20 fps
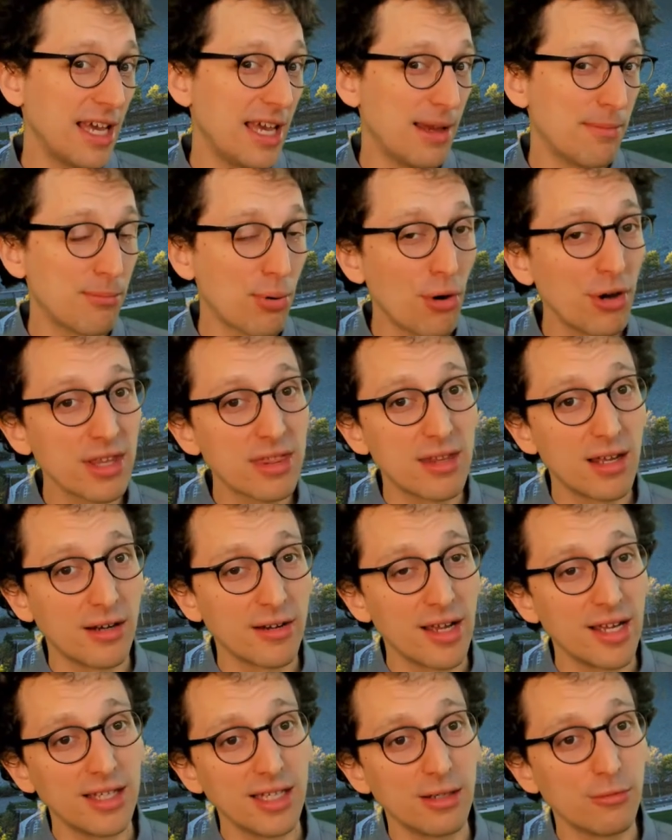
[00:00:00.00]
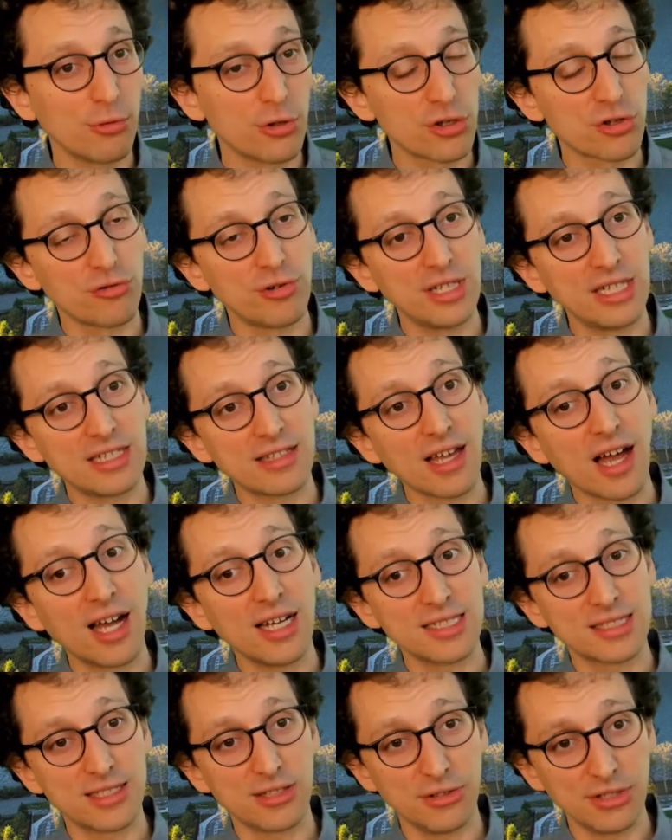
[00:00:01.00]
points they're getting, which really
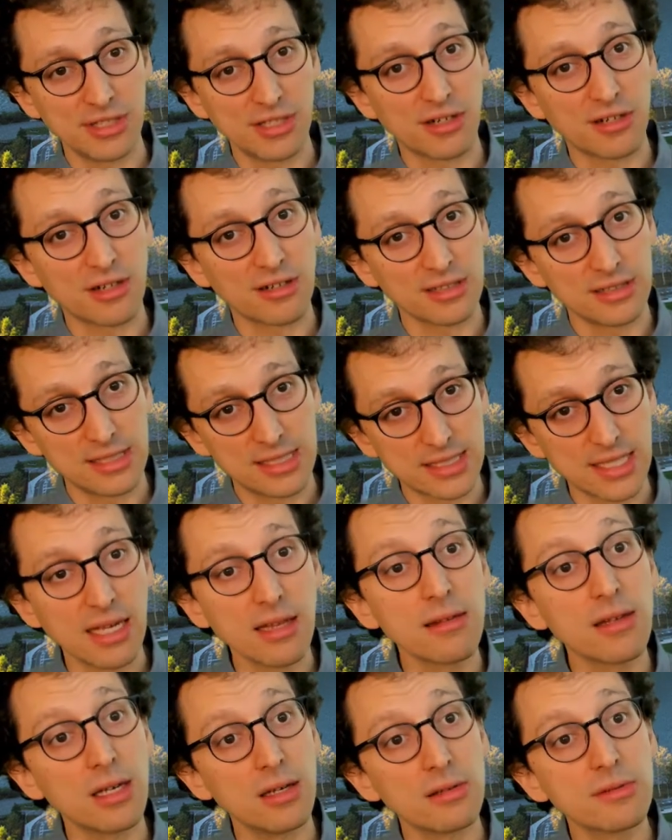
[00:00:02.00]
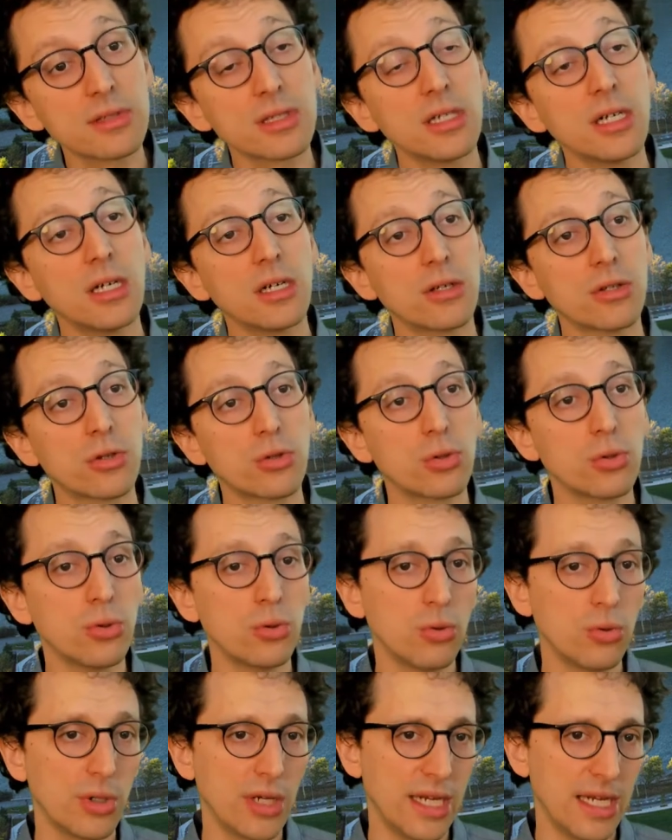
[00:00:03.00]
ties their internal incentives
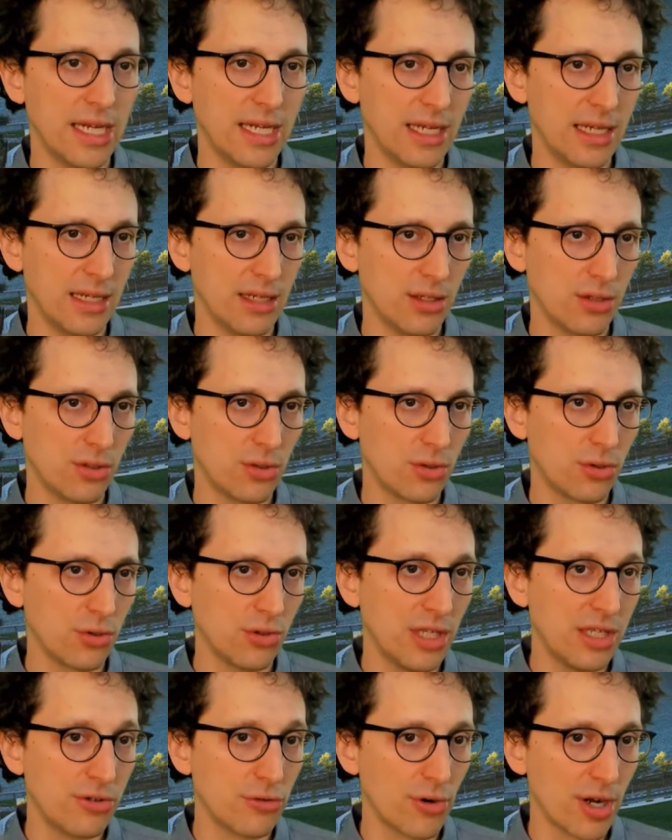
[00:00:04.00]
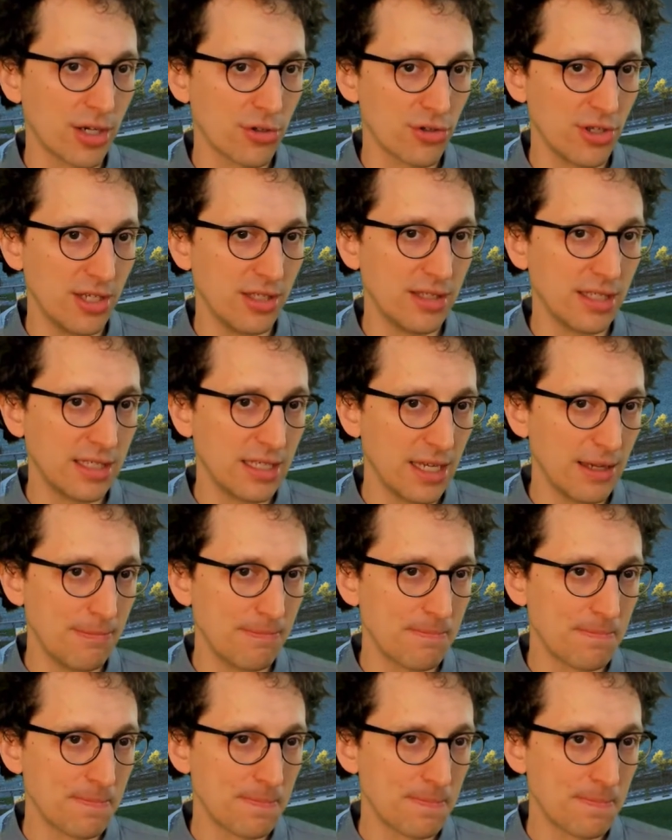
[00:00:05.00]
to the interaction in the game.